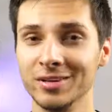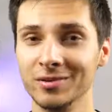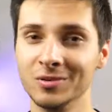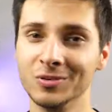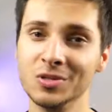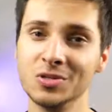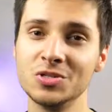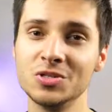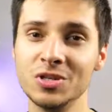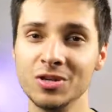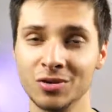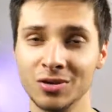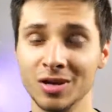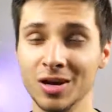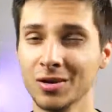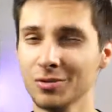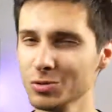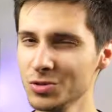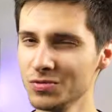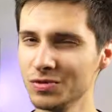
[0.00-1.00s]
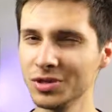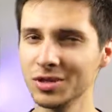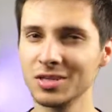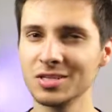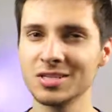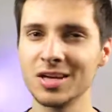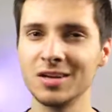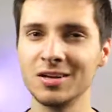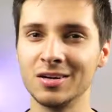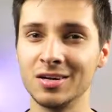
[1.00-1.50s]
later this year. And I was very
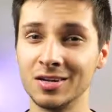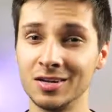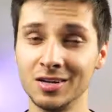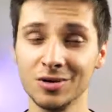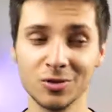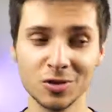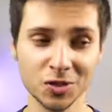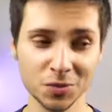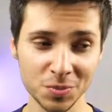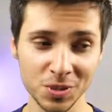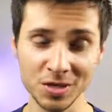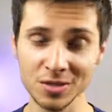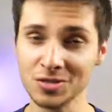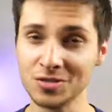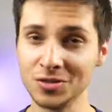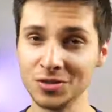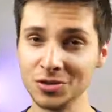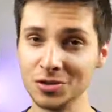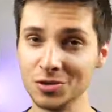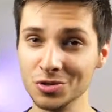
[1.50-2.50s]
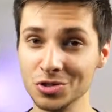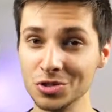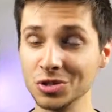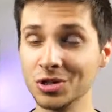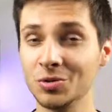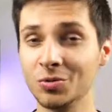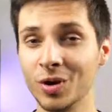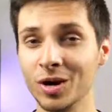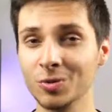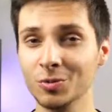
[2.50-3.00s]
excited to hear it because they're
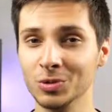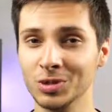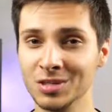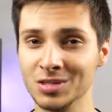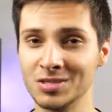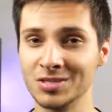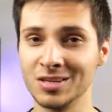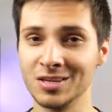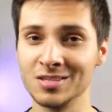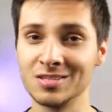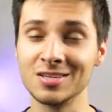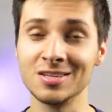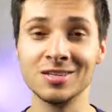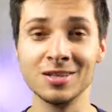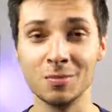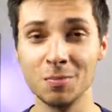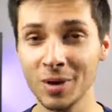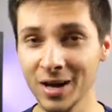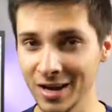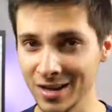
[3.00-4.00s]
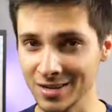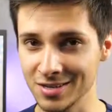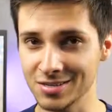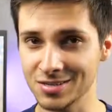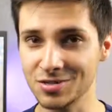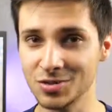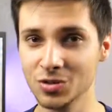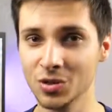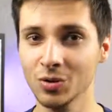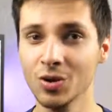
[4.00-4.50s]
usually right with these things in the
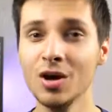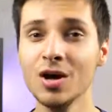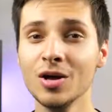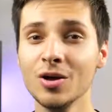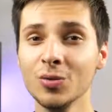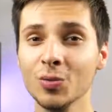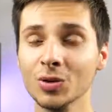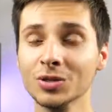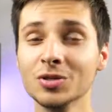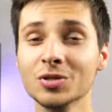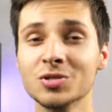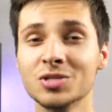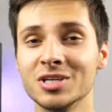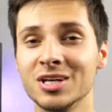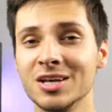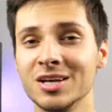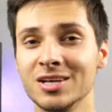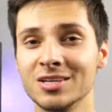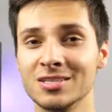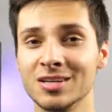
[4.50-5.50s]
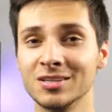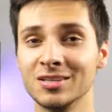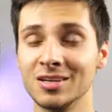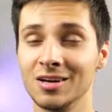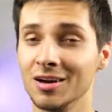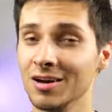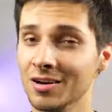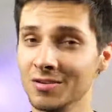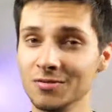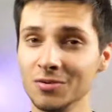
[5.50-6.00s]
past. So what they're saying is that
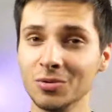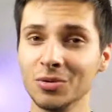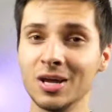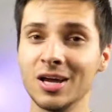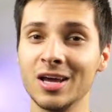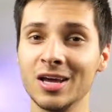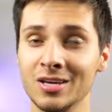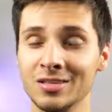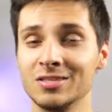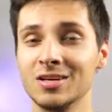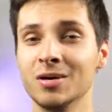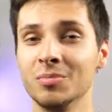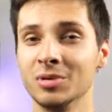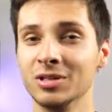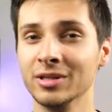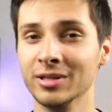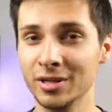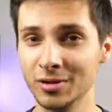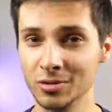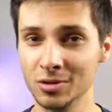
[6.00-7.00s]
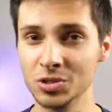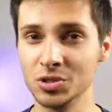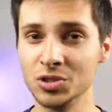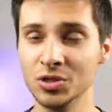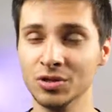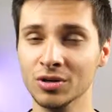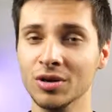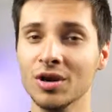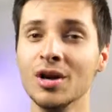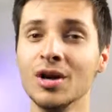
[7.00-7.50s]
the iPhone 8 coming later this
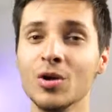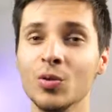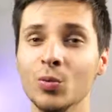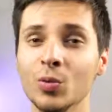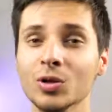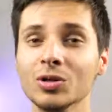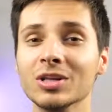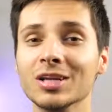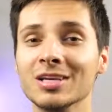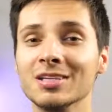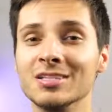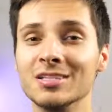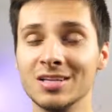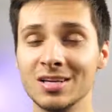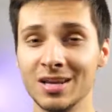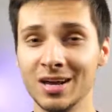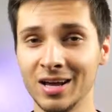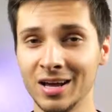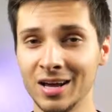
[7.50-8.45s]
year will indeed